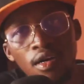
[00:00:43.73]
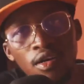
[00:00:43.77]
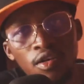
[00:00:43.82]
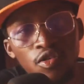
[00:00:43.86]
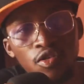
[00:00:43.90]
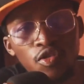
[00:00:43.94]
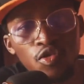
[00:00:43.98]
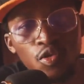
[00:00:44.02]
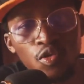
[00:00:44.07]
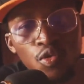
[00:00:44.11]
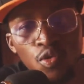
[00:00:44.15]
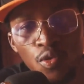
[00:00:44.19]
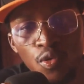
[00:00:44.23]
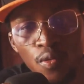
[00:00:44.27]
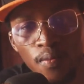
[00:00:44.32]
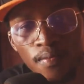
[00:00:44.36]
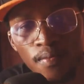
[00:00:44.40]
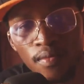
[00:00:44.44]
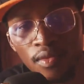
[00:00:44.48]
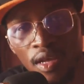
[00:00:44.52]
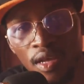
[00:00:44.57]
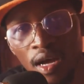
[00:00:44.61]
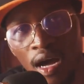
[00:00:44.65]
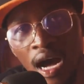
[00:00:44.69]
So,
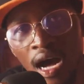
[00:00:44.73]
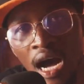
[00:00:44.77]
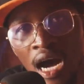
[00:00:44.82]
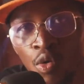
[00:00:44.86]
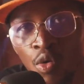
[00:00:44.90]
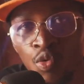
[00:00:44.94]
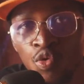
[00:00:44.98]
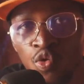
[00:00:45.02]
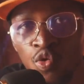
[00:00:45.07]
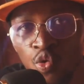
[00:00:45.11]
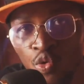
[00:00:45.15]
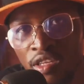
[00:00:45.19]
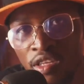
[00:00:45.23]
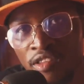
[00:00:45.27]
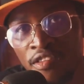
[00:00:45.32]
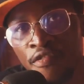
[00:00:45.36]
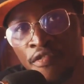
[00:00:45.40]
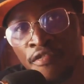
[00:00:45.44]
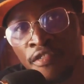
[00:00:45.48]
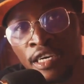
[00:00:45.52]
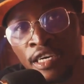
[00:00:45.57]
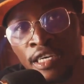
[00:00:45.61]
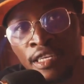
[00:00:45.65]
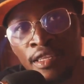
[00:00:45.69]
how do we
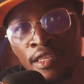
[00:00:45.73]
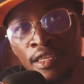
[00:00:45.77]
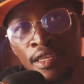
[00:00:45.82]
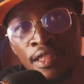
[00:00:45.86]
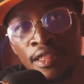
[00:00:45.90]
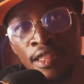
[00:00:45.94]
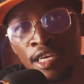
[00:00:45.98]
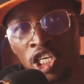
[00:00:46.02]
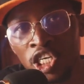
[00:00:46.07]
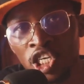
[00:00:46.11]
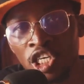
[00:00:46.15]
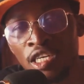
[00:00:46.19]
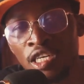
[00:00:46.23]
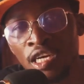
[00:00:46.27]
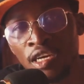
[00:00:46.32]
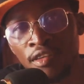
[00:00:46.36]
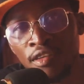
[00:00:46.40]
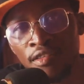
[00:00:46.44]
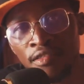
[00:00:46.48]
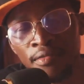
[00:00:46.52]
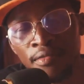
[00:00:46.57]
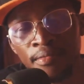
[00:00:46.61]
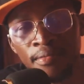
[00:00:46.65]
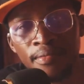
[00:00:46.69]
define
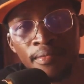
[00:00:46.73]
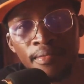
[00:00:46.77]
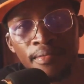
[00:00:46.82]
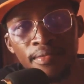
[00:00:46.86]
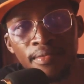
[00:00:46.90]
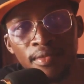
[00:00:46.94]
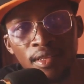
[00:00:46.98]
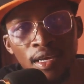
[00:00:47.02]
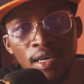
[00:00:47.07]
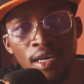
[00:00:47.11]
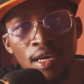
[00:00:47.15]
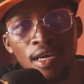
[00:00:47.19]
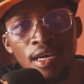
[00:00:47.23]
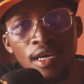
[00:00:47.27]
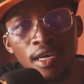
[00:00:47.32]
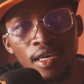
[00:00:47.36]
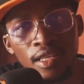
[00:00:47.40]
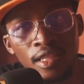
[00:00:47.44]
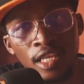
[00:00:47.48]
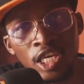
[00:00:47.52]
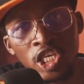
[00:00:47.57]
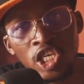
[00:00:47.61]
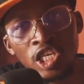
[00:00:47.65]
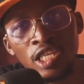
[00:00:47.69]
nationalism?
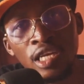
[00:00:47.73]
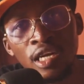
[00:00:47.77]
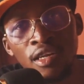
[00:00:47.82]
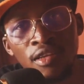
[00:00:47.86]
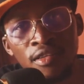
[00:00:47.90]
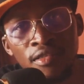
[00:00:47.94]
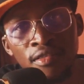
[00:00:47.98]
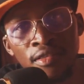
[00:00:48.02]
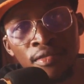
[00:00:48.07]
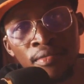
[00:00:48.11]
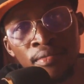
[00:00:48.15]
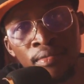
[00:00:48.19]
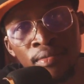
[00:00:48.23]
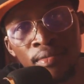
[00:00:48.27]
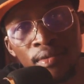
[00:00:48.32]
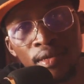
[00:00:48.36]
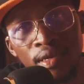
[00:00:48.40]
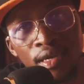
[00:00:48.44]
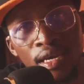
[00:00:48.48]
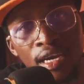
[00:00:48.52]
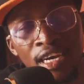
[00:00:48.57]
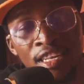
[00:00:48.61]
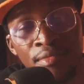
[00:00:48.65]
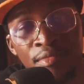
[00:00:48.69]
Nationalism
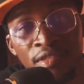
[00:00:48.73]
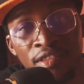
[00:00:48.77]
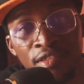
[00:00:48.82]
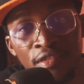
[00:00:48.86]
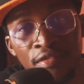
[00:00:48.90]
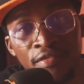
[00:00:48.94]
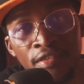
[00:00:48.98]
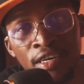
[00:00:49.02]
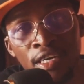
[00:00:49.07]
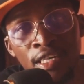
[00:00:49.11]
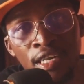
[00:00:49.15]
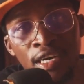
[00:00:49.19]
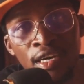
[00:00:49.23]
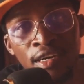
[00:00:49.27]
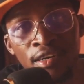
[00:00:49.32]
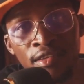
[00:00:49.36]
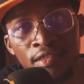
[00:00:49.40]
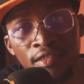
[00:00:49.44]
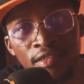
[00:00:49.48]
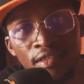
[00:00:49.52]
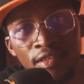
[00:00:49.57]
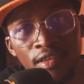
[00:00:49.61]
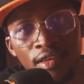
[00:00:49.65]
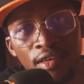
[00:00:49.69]
can be defined
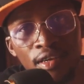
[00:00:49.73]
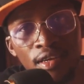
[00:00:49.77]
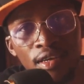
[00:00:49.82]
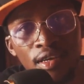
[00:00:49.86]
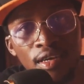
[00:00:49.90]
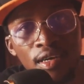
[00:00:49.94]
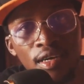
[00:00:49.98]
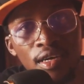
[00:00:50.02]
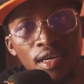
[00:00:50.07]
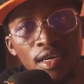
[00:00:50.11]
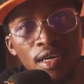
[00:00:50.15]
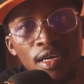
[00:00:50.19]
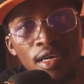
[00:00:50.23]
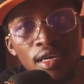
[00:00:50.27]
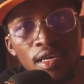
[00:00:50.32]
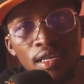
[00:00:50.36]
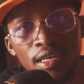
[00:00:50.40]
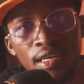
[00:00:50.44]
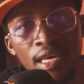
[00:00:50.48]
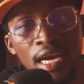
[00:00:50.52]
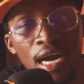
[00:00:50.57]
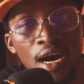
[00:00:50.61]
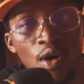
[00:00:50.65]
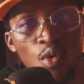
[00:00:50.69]
as
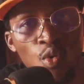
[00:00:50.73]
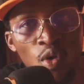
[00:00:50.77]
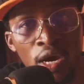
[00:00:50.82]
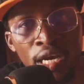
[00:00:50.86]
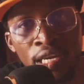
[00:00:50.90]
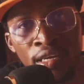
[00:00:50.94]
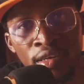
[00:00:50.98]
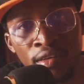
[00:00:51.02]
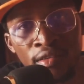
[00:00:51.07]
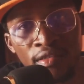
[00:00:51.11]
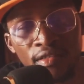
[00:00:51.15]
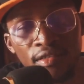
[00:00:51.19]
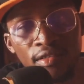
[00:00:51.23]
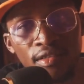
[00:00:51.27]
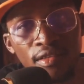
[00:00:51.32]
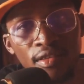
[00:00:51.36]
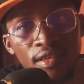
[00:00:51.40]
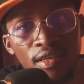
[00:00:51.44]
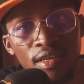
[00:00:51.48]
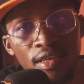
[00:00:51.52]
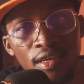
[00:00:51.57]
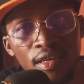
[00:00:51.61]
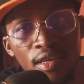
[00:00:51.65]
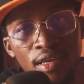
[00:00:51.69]
the
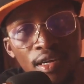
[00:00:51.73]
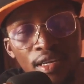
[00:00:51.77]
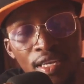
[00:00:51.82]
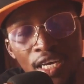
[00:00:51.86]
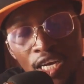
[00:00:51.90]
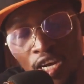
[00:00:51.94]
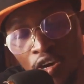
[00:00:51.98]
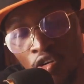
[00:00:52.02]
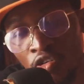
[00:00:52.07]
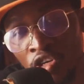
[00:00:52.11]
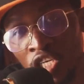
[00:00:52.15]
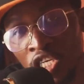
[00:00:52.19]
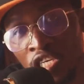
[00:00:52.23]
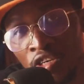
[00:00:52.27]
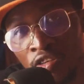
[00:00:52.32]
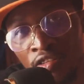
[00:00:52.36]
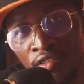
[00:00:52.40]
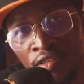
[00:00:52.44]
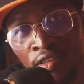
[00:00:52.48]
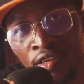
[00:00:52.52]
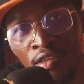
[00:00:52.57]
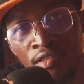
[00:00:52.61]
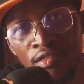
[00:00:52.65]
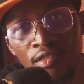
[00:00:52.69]
awareness, the
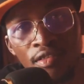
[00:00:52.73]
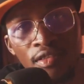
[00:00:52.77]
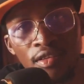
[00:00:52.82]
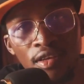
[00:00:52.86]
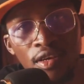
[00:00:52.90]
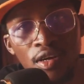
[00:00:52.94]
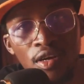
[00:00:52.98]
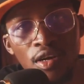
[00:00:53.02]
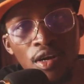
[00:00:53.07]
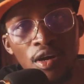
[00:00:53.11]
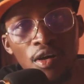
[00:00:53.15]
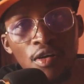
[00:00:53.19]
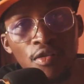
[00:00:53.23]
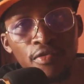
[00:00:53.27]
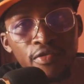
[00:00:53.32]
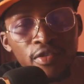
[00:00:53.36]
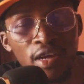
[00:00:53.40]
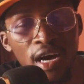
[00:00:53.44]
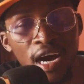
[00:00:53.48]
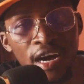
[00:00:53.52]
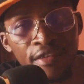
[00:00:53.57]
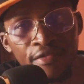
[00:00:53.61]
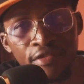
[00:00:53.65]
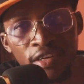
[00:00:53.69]
consciousness of
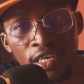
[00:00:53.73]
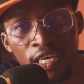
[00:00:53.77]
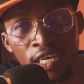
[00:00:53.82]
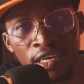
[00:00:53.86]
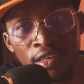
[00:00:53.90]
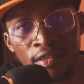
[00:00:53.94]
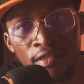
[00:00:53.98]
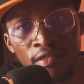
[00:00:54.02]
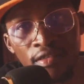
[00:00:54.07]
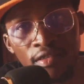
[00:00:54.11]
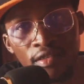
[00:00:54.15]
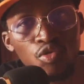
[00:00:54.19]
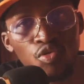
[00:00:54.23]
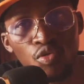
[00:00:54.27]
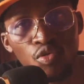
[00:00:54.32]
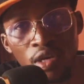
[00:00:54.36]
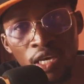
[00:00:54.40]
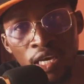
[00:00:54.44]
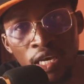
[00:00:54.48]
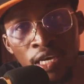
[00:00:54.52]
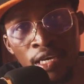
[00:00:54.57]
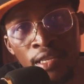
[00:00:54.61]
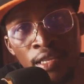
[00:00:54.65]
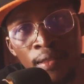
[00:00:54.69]
the Africans to
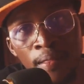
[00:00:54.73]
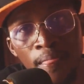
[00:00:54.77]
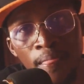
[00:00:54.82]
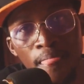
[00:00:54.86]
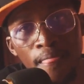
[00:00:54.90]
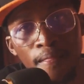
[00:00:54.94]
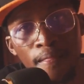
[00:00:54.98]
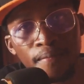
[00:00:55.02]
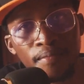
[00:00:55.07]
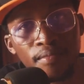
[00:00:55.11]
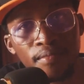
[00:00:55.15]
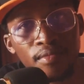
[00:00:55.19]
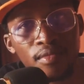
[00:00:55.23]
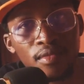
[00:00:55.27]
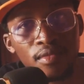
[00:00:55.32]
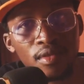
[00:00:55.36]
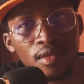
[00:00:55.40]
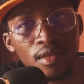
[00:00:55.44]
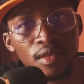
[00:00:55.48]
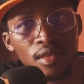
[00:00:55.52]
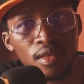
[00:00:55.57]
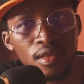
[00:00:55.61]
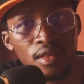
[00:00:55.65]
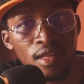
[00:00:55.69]
gain
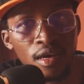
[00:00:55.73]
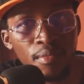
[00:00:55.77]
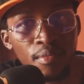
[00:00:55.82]
their